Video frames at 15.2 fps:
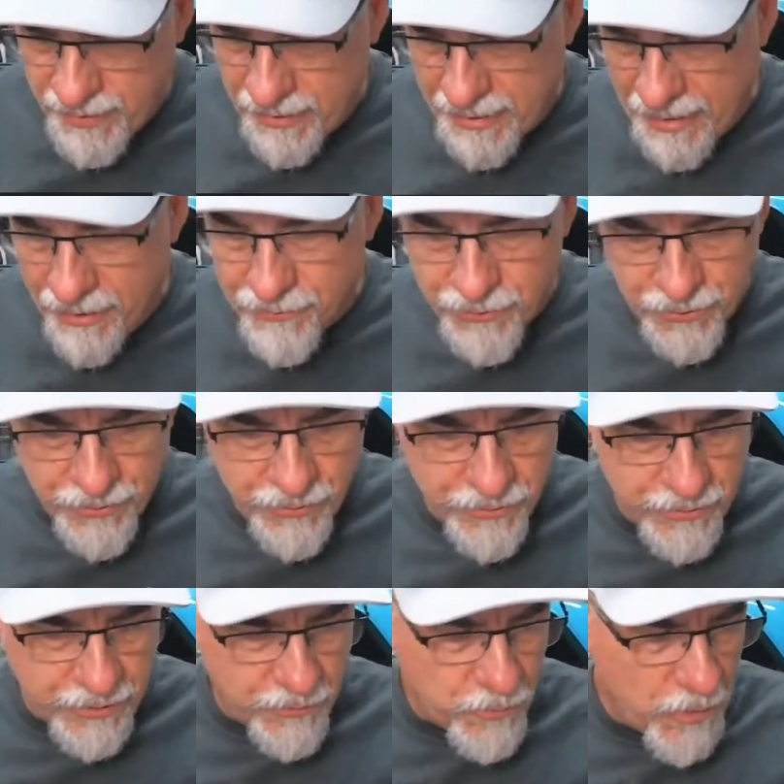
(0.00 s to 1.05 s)
about
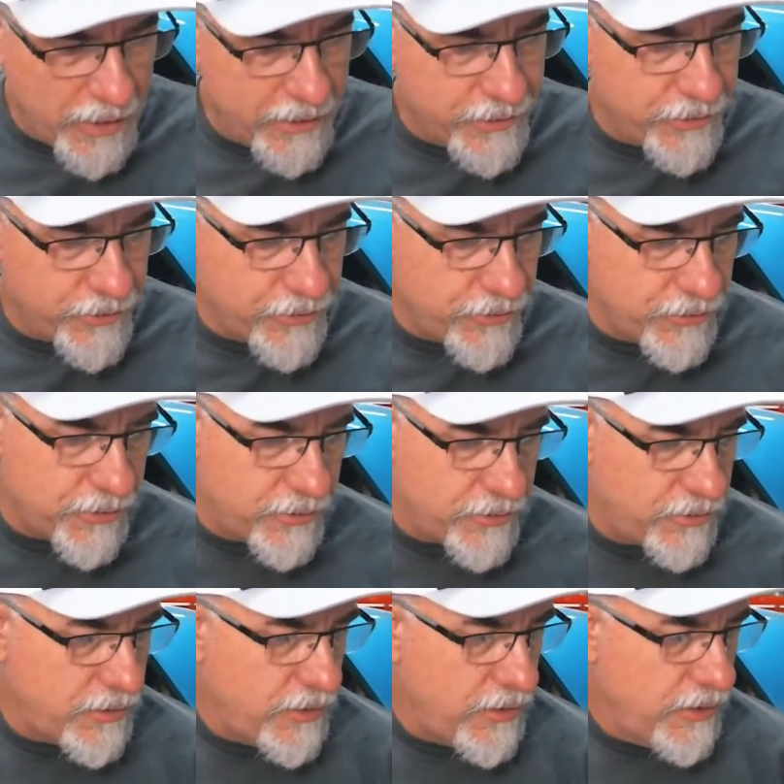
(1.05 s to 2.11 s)
how-tos and why-tos
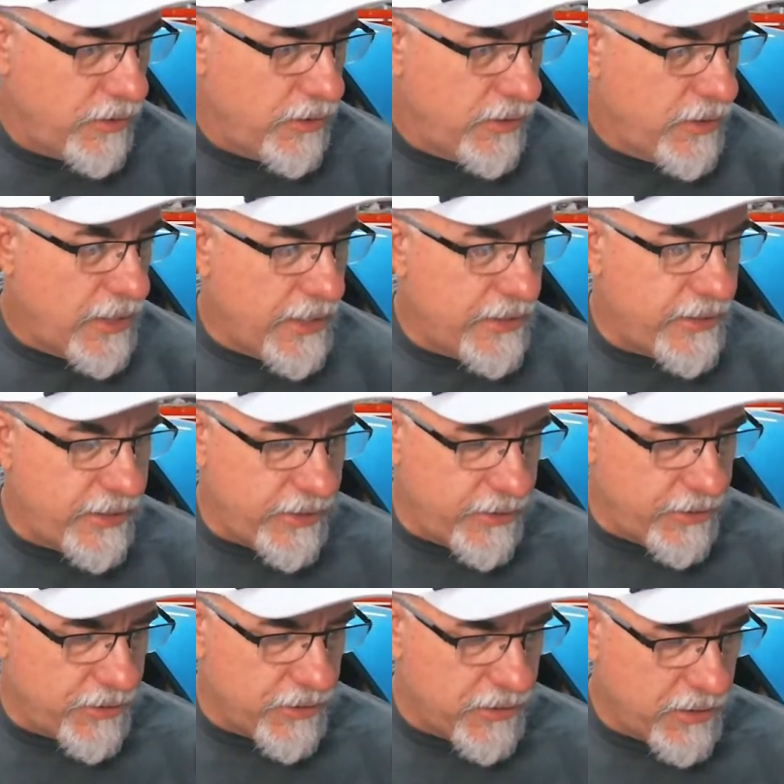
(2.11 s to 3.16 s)
and
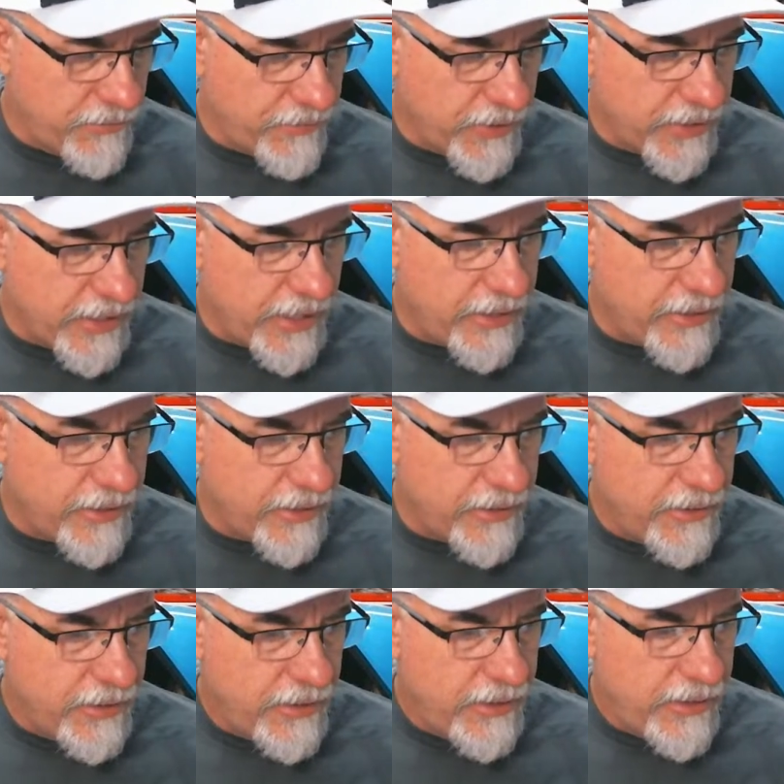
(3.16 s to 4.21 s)
ideas and stuff like that.
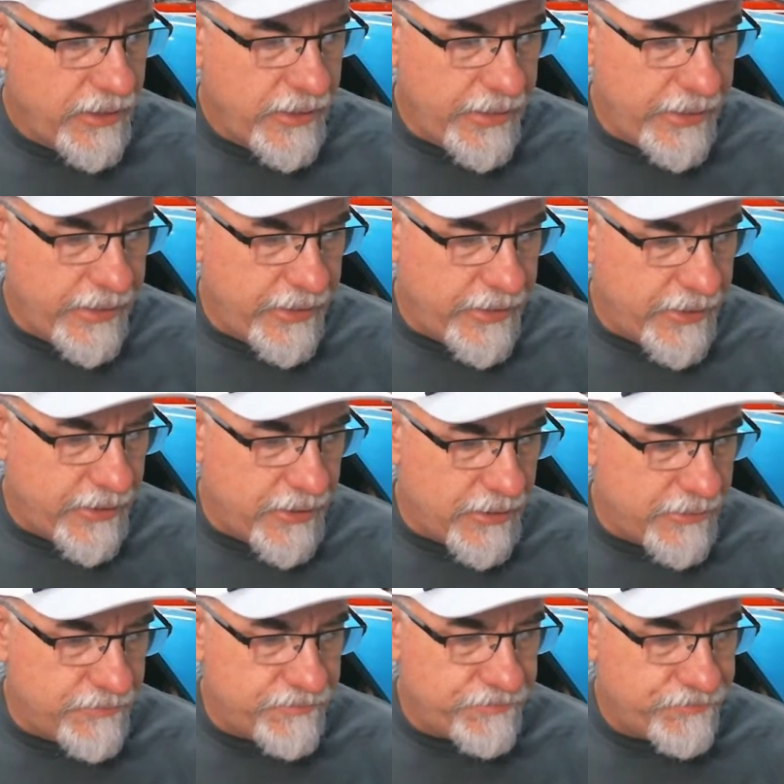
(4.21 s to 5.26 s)

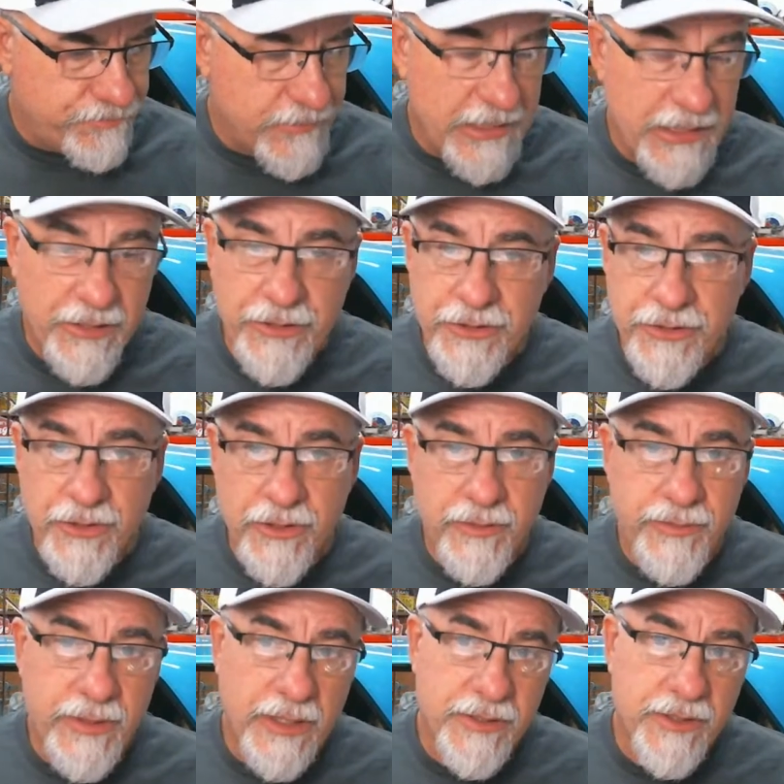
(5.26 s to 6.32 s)
And,
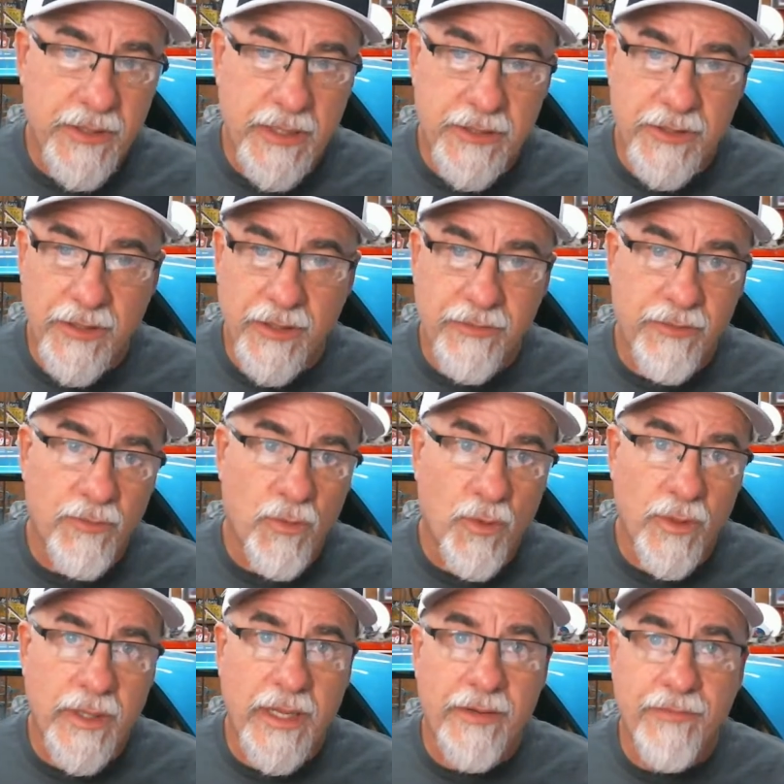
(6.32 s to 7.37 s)
YouTube doesn't necessarily
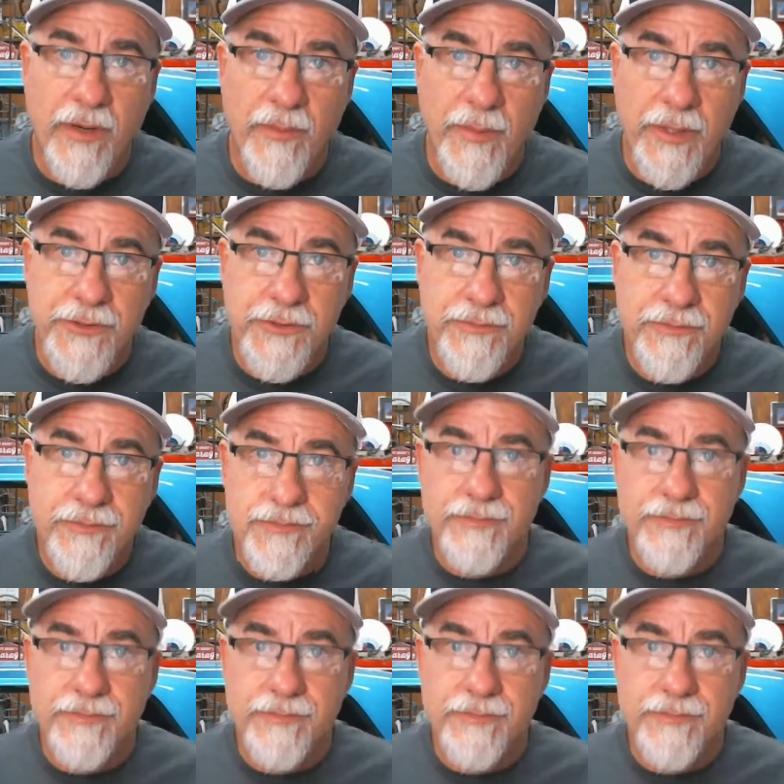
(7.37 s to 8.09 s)
reward that very much.